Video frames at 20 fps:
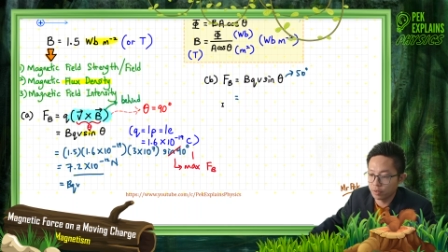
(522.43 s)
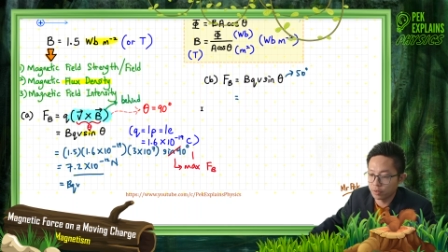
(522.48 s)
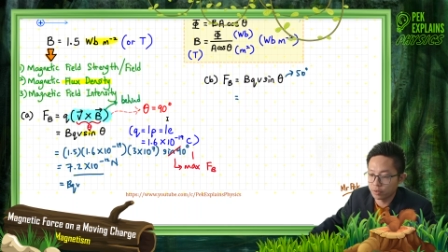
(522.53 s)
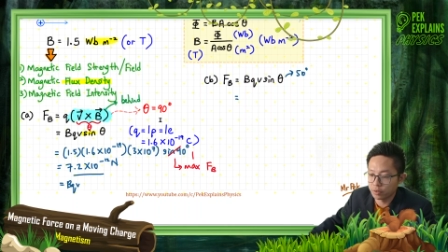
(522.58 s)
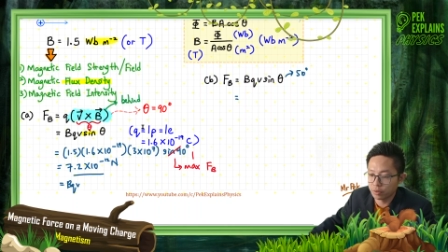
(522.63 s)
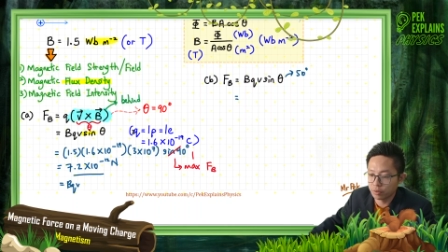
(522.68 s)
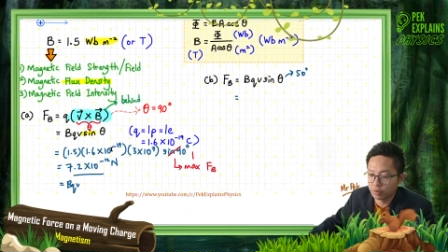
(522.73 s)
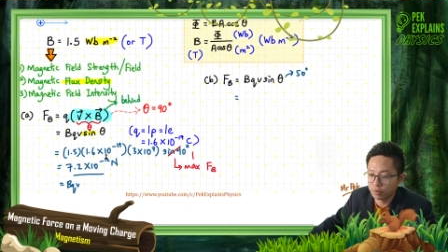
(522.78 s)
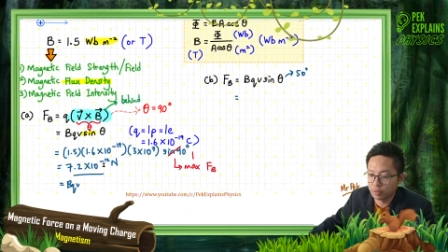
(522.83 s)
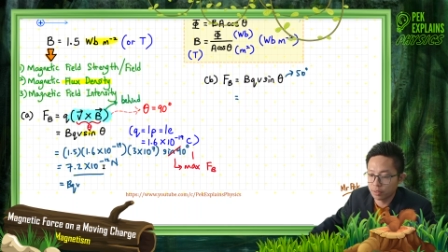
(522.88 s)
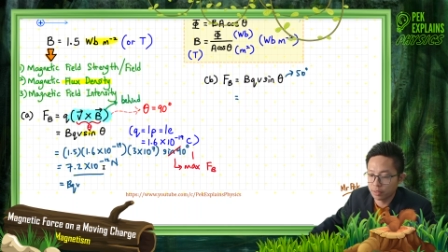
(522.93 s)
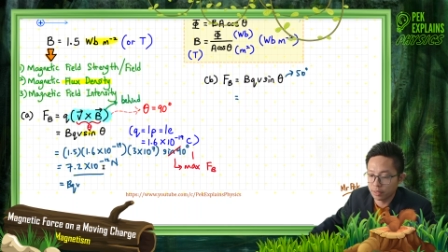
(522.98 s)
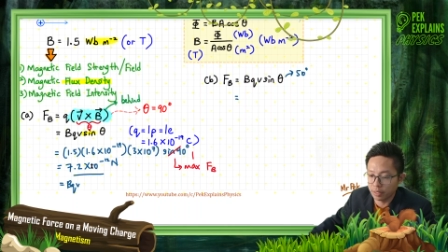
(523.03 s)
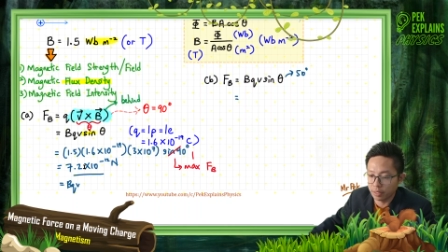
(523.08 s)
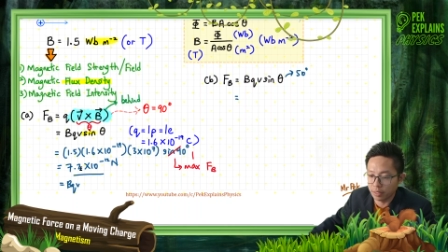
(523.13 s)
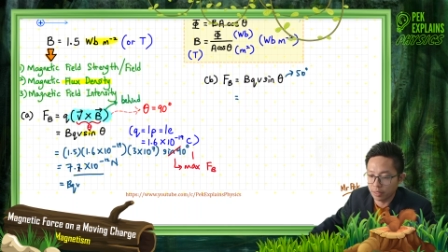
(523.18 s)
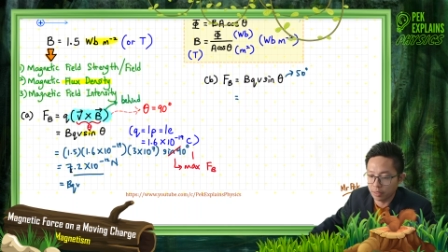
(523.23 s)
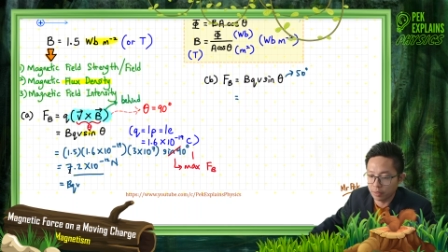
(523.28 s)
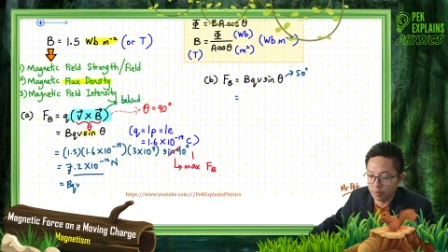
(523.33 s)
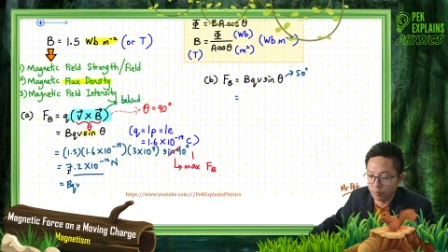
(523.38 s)
So
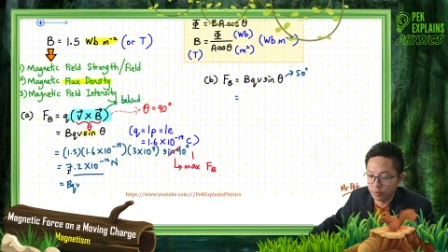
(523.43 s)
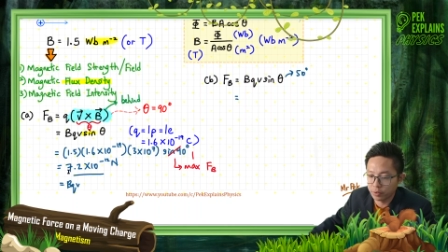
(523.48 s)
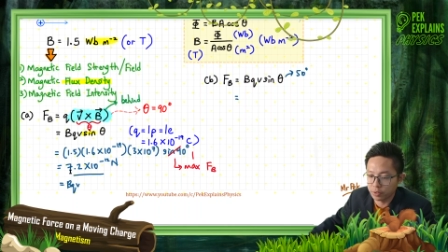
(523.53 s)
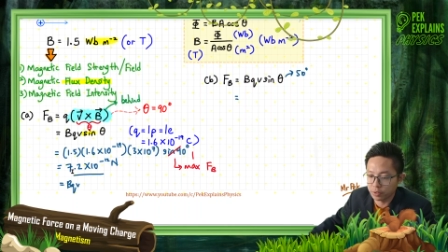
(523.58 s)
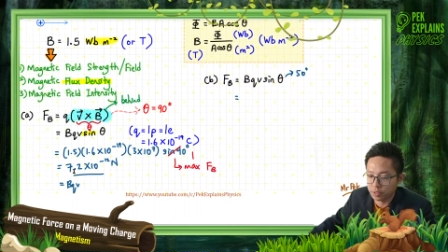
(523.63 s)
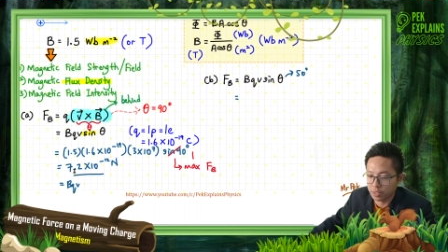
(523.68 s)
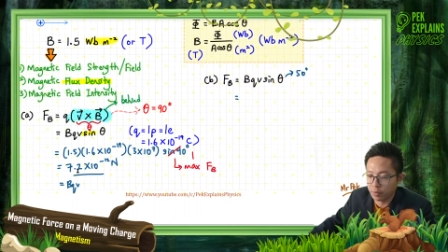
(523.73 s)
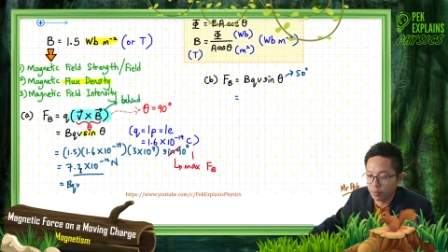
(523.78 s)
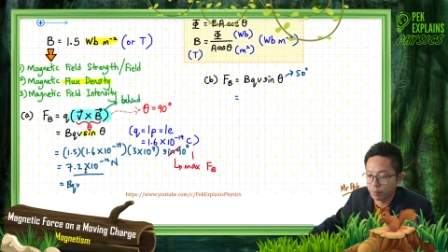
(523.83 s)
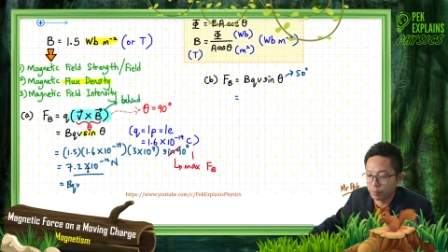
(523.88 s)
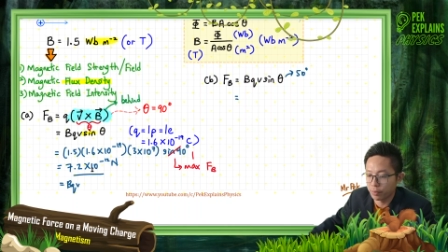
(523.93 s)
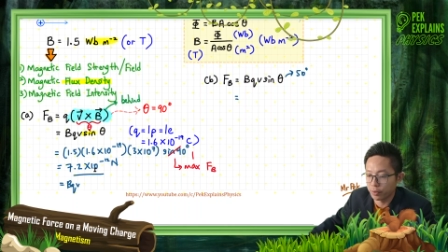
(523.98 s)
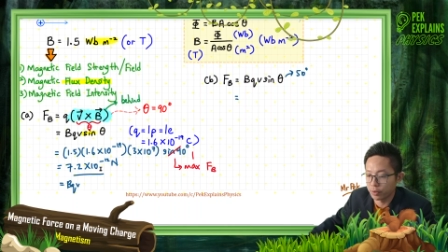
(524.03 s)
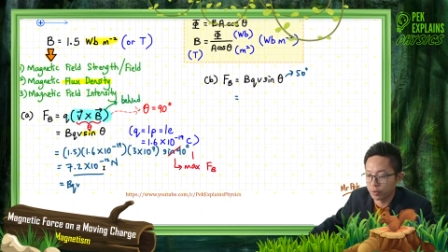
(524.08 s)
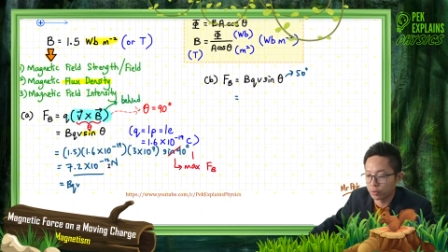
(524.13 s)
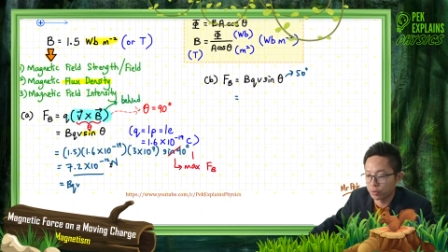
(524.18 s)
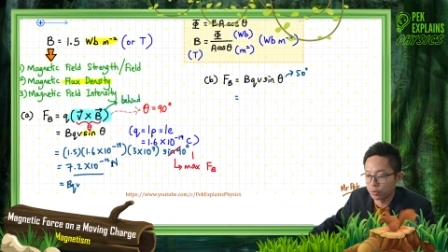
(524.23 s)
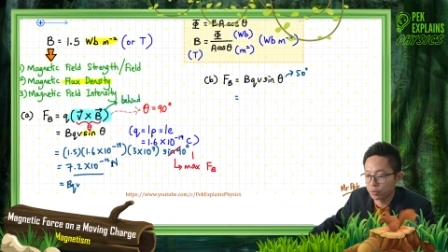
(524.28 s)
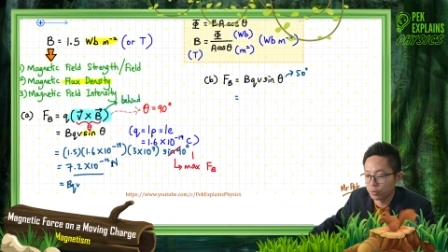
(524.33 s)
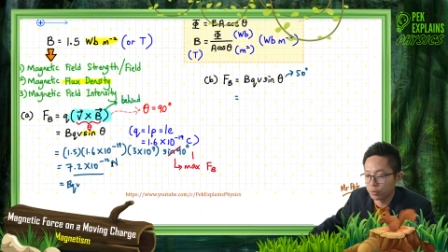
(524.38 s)
which is
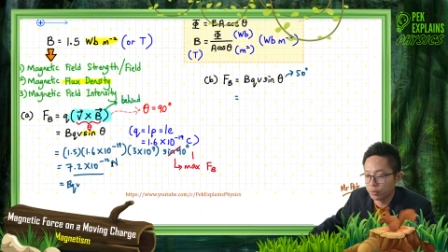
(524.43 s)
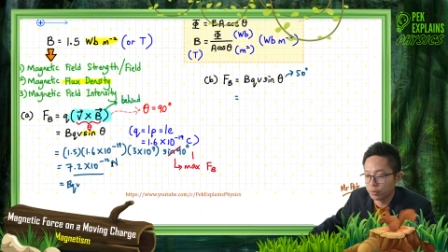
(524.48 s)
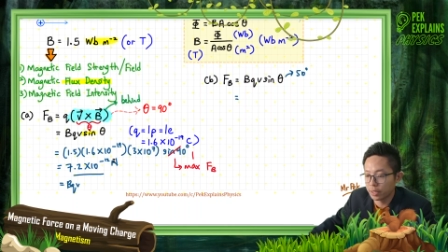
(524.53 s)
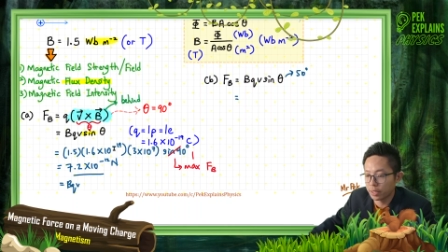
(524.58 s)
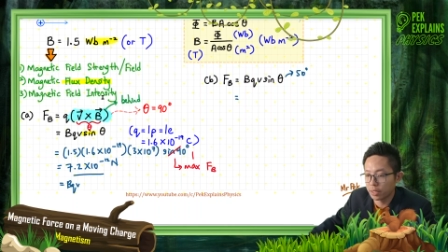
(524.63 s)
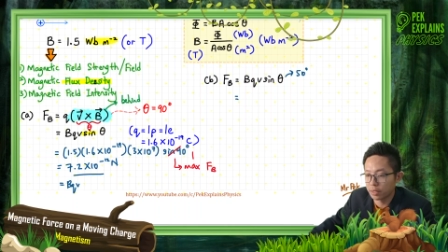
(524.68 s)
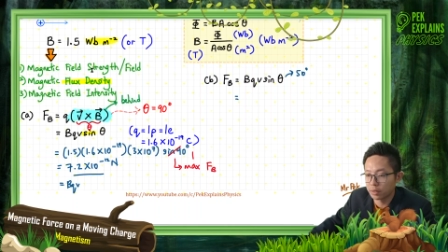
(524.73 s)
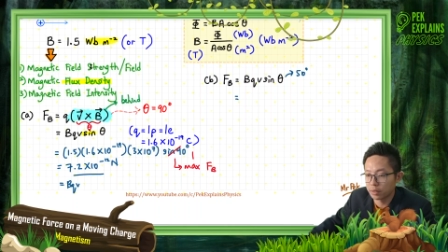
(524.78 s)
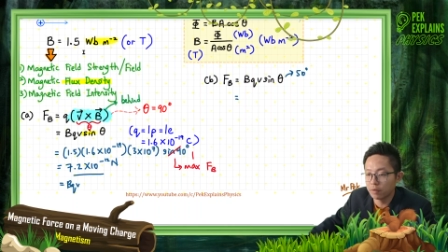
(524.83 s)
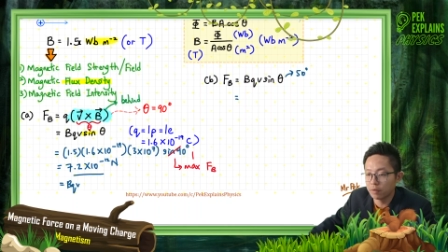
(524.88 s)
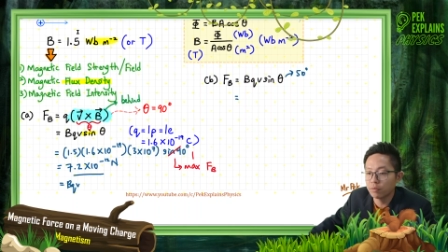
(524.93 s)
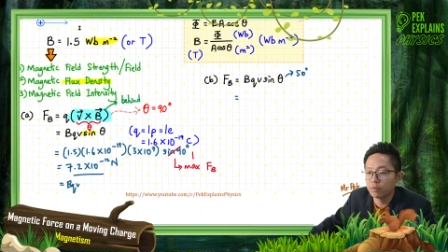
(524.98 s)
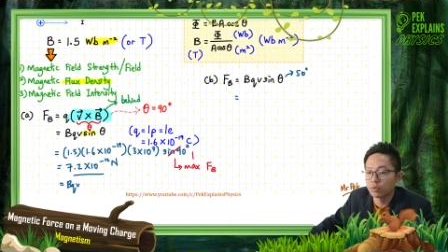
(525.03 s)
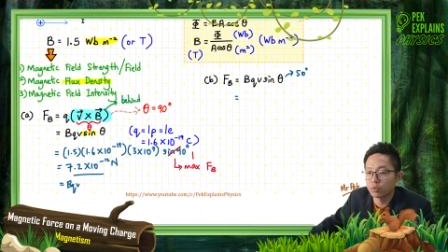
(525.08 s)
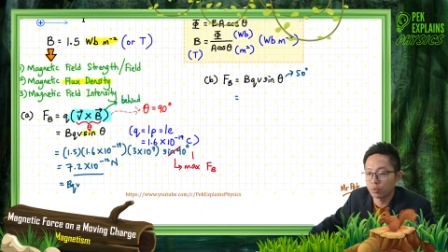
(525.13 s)
7.2 negative